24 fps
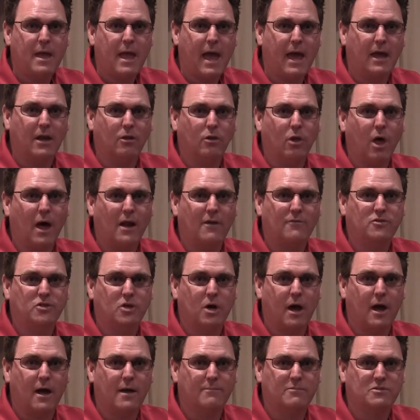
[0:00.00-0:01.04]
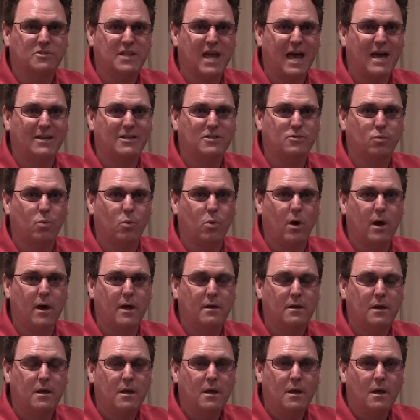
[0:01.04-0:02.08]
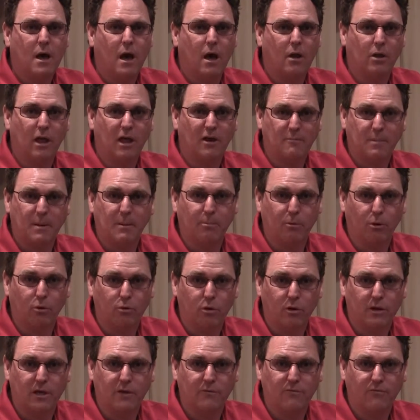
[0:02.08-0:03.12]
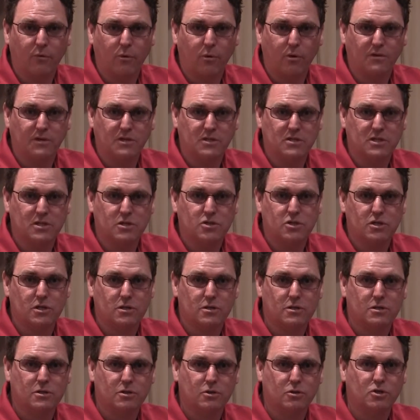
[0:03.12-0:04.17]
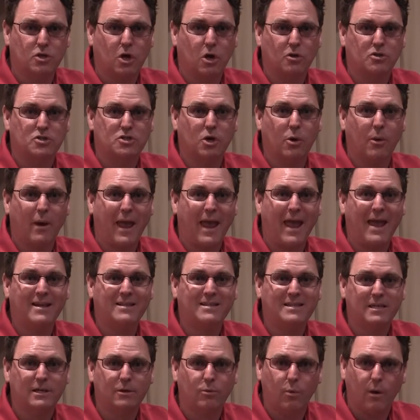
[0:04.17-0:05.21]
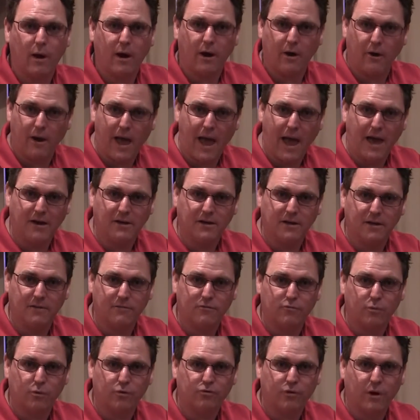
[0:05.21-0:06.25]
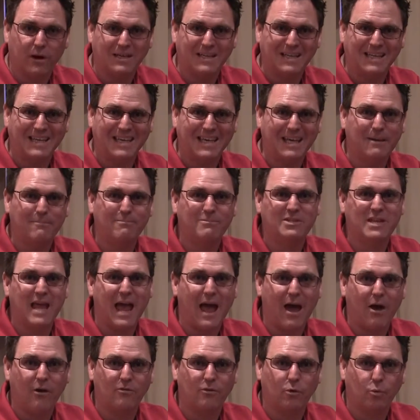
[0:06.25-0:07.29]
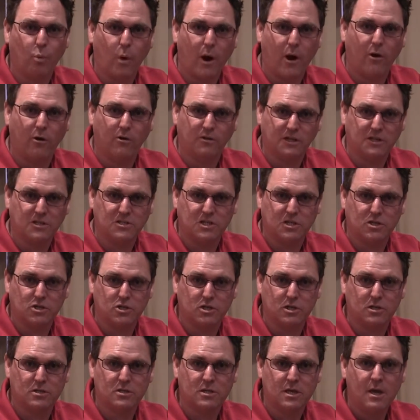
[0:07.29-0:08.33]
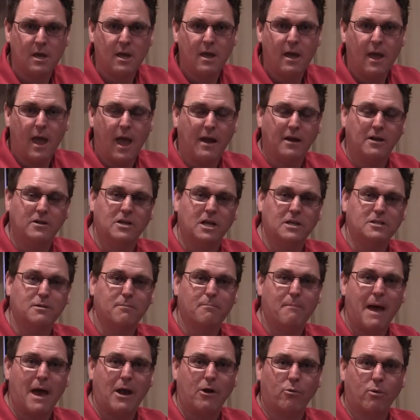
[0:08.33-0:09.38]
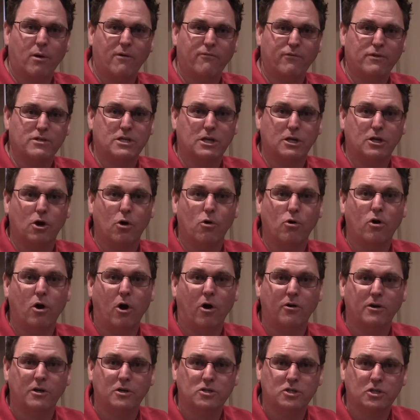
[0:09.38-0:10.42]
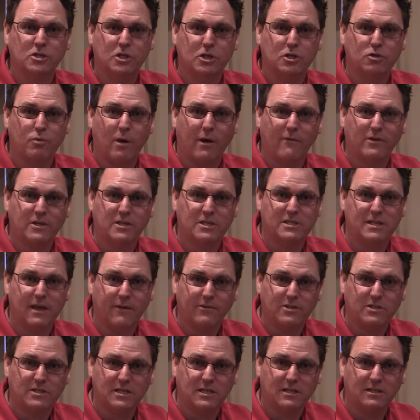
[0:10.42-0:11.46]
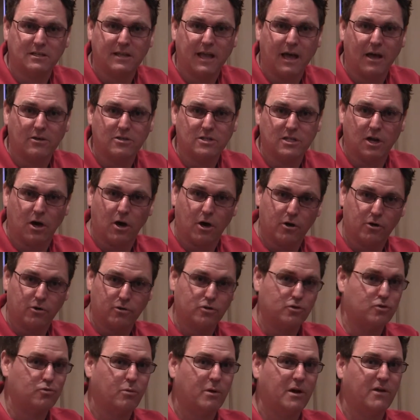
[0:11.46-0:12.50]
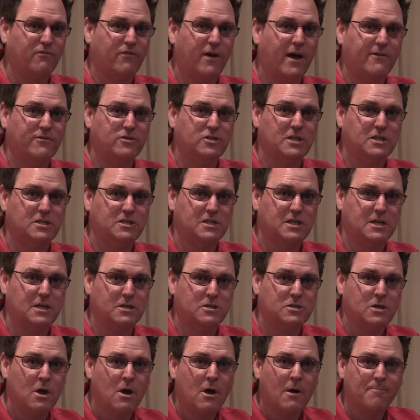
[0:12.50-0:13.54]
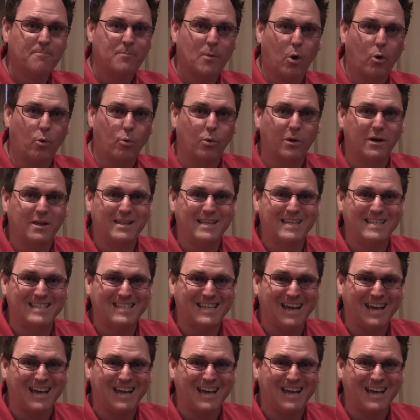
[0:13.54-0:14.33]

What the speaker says: and a lot of times that is what a lot of people are looking for in these engines. There's also anti-wear additives. We're trying to keep down the wear in these engines, and it doesn't matter if it's a go-kart engine that's revving 17,125 cc's or one of these